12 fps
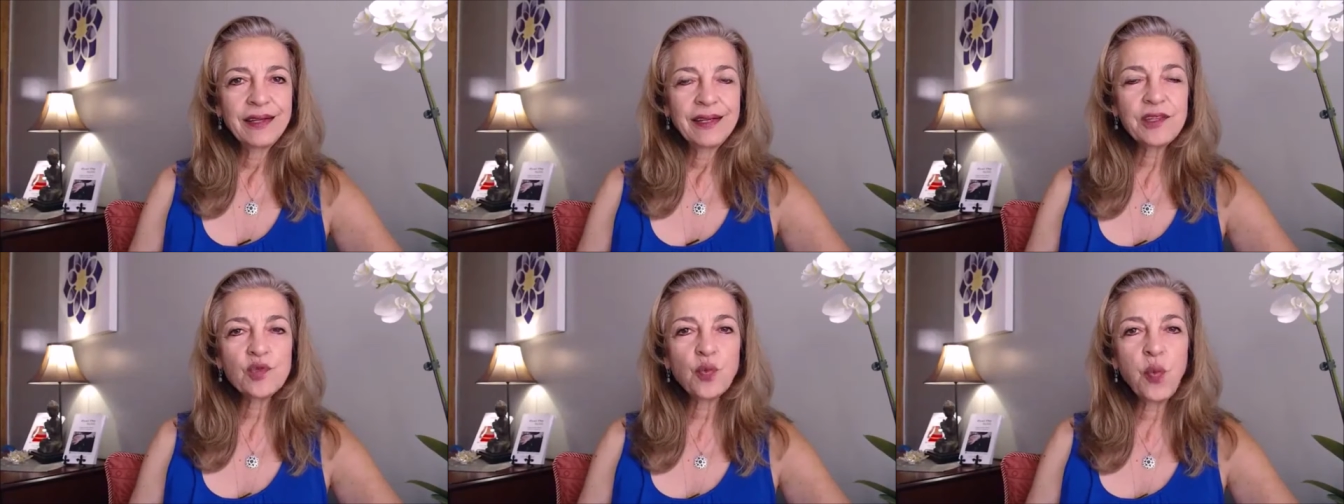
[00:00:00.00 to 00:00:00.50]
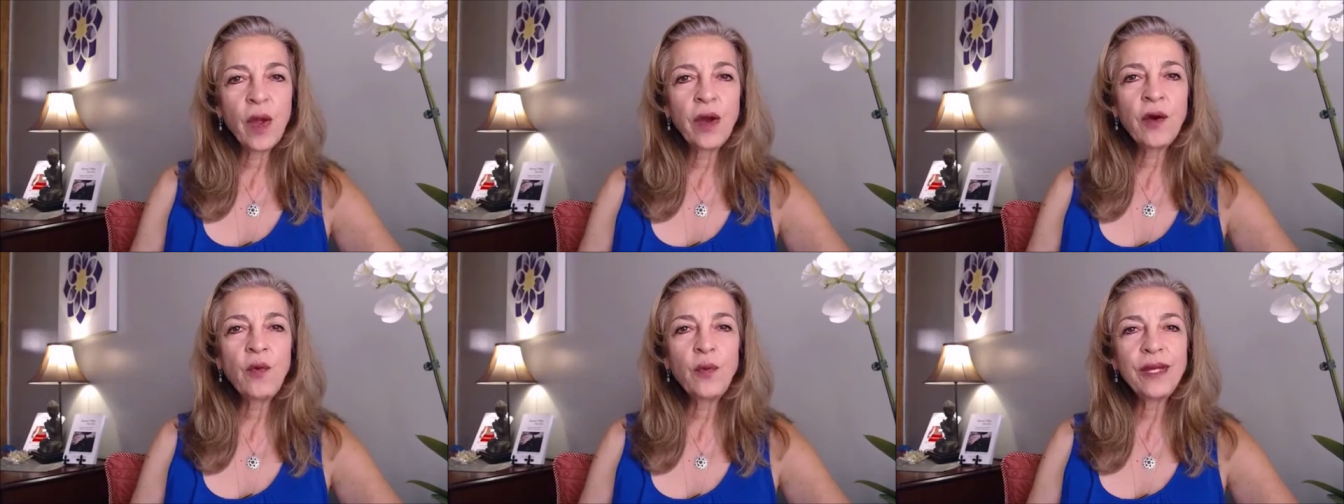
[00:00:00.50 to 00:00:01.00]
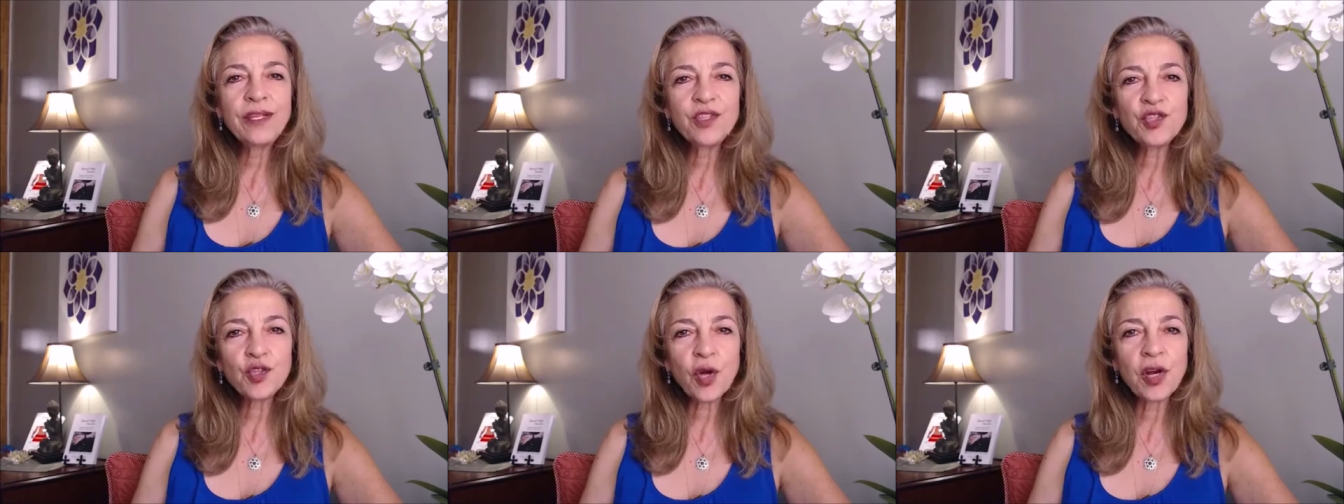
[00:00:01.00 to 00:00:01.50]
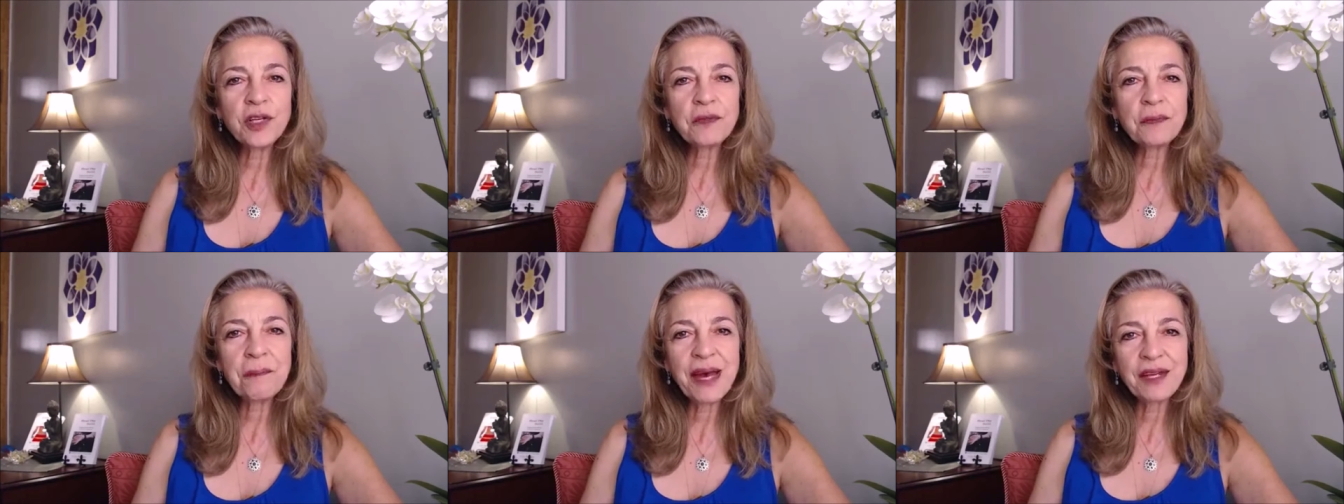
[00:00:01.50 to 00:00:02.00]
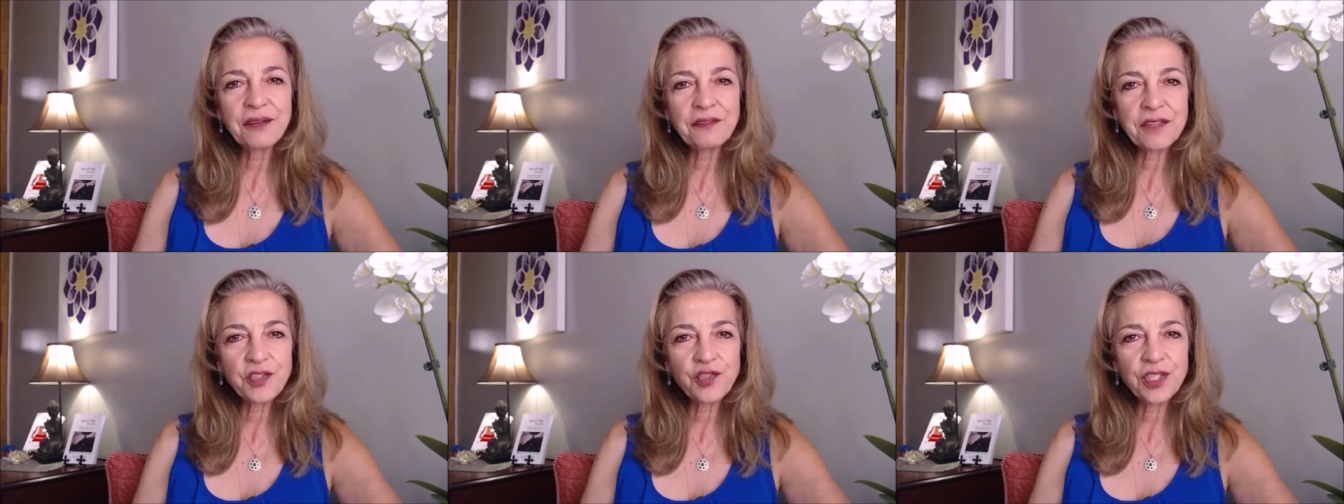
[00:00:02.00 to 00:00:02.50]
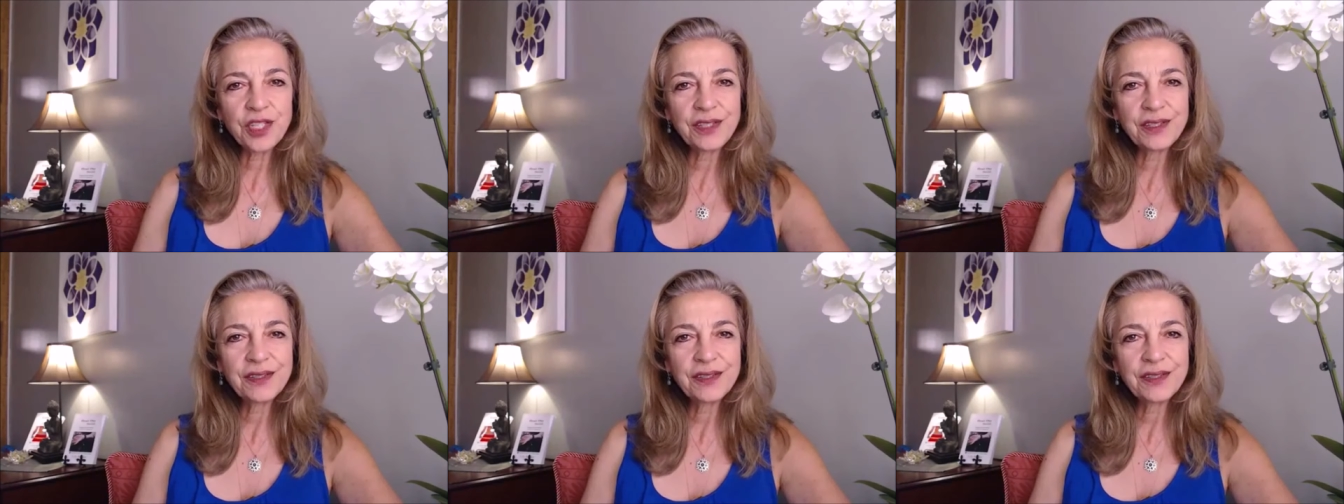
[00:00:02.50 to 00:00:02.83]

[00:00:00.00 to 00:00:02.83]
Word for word: is where we start manifesting.